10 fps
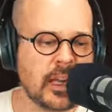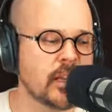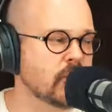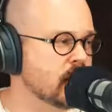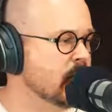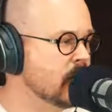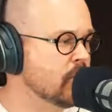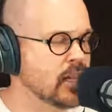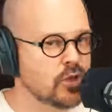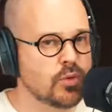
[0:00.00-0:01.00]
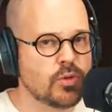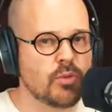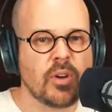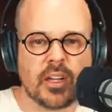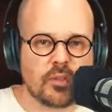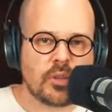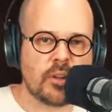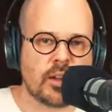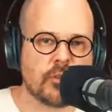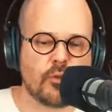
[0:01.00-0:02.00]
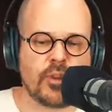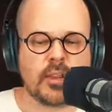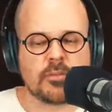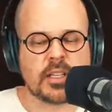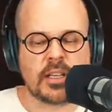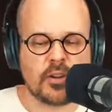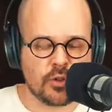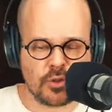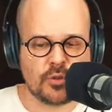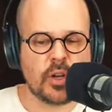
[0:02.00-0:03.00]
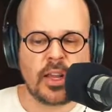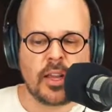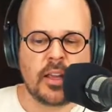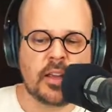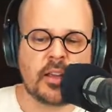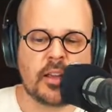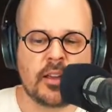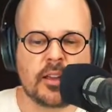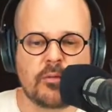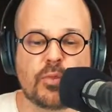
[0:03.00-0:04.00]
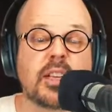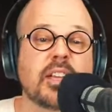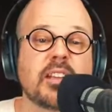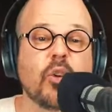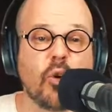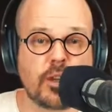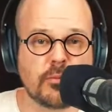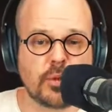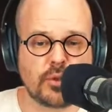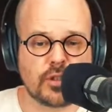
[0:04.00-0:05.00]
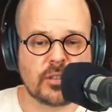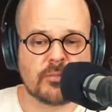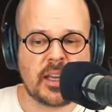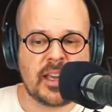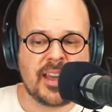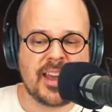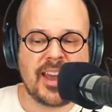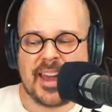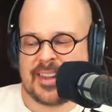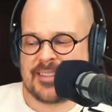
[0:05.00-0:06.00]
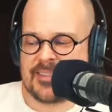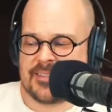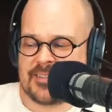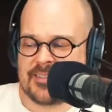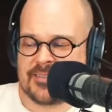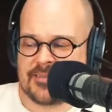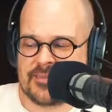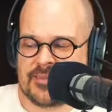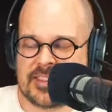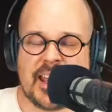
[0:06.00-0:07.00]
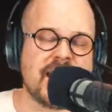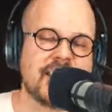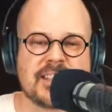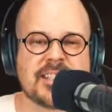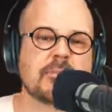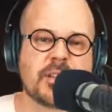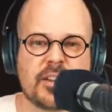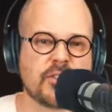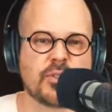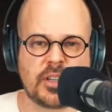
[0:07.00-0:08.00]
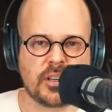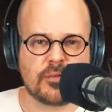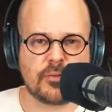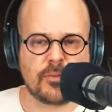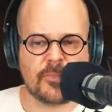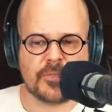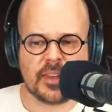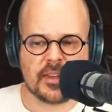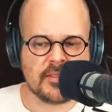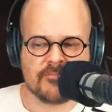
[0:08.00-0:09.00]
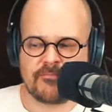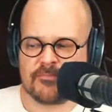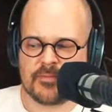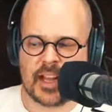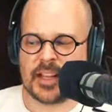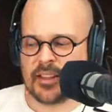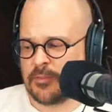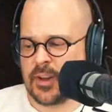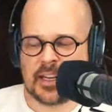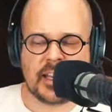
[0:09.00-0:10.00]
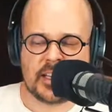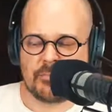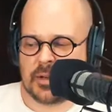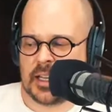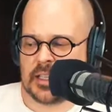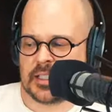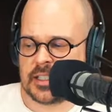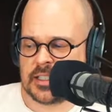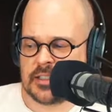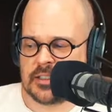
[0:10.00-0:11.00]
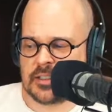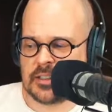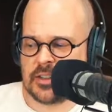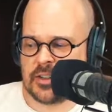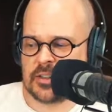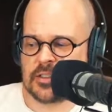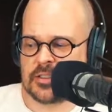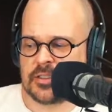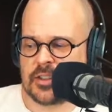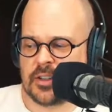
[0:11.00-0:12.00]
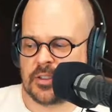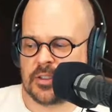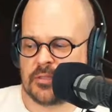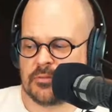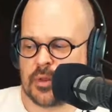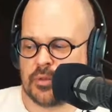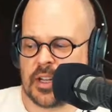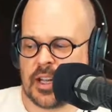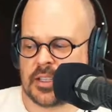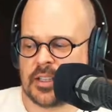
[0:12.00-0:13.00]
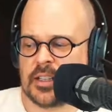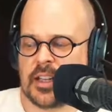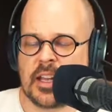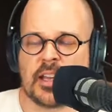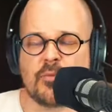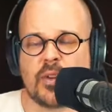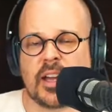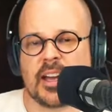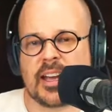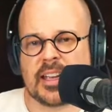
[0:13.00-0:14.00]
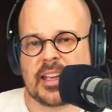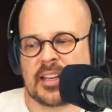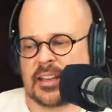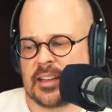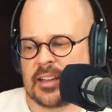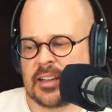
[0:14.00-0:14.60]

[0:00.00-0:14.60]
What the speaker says: now we're sitting in my studio where I do a lot of films, and I also read in audiobooks. And there it's simply not good enough. I cannot find any place on the Rodecaster where I can